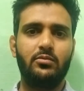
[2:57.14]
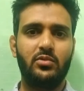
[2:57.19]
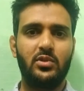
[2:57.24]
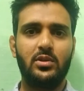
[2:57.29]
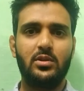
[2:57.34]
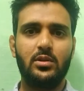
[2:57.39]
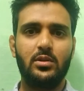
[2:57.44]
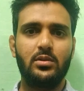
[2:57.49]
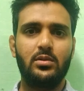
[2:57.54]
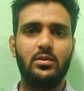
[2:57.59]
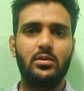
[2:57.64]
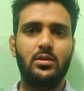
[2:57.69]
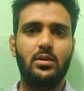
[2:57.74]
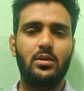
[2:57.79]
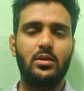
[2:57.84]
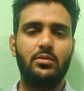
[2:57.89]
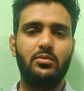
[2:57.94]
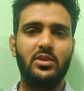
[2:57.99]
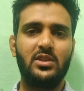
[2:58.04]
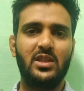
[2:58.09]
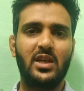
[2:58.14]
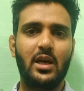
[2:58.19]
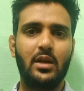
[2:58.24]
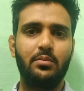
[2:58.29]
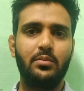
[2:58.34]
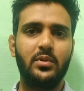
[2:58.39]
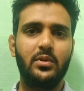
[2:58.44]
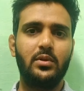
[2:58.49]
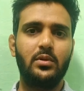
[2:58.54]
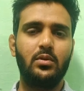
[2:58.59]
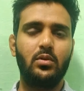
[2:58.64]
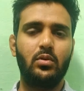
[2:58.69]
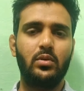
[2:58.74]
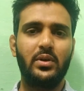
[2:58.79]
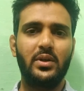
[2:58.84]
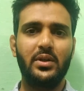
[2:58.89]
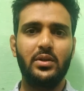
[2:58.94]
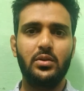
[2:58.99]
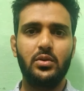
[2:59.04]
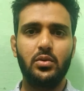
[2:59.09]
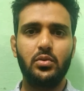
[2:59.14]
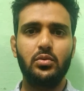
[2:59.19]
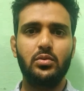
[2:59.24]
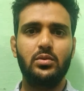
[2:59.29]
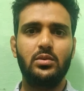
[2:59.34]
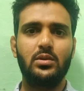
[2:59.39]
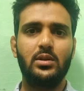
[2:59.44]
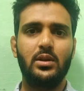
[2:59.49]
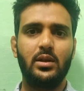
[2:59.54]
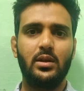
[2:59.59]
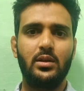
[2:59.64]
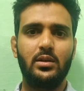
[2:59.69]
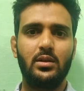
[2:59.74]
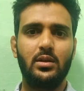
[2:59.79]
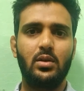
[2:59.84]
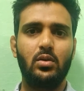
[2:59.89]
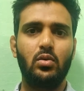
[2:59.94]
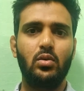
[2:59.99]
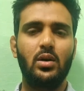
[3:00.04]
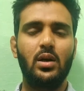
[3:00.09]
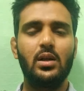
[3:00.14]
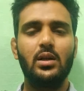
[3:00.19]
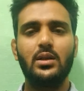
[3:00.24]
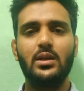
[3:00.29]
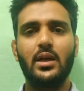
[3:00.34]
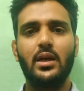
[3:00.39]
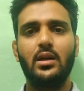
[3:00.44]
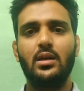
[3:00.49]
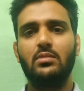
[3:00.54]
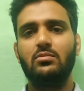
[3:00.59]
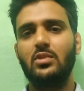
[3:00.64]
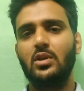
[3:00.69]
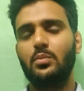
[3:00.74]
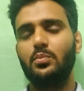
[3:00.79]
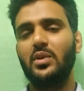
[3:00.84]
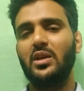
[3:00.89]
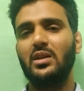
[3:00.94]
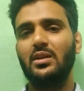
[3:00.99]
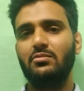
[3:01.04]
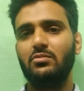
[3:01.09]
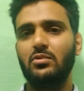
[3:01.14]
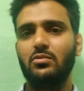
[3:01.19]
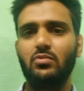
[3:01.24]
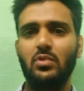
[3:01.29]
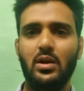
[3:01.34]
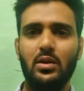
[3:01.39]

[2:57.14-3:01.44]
which can be only used in a local area network. But if you